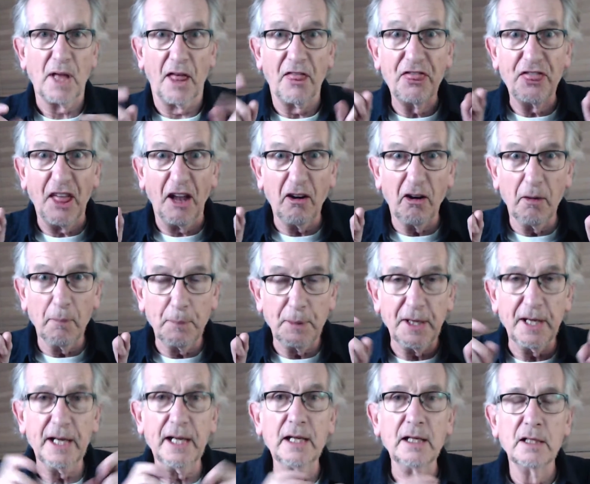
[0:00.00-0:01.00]

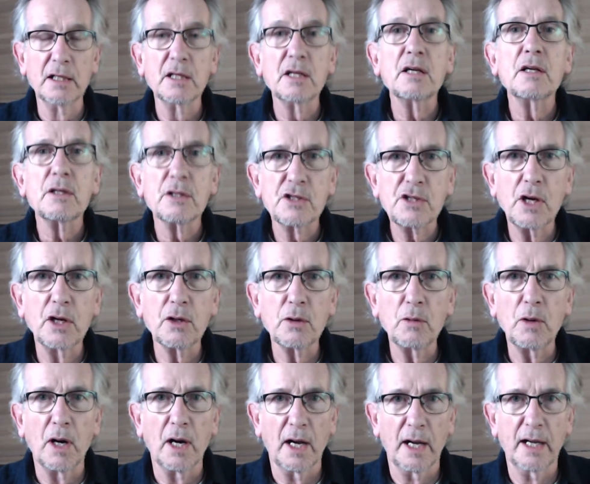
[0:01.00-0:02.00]
therapy, so do
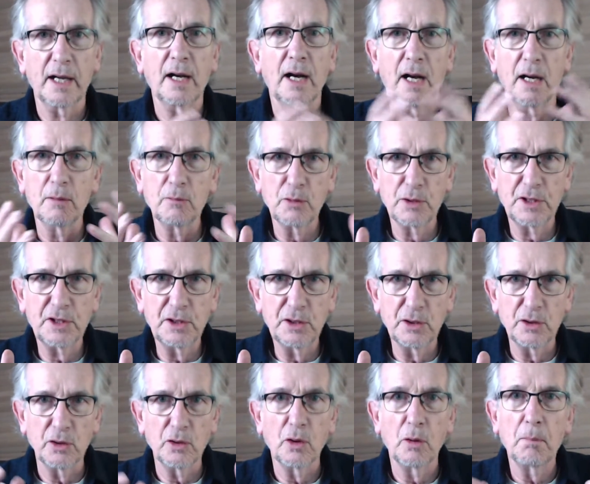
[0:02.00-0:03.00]
I. I'm with
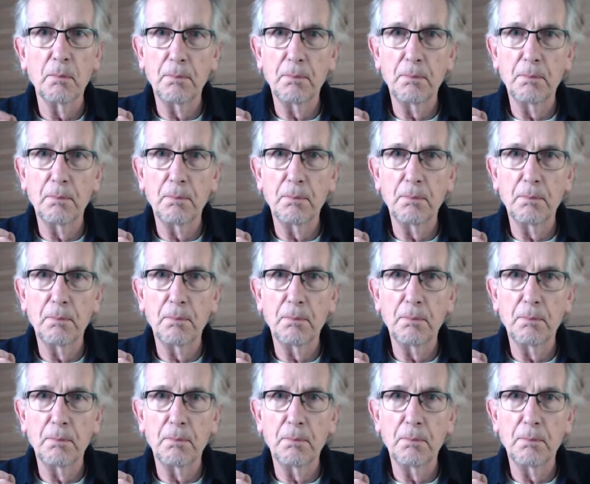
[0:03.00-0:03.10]
you.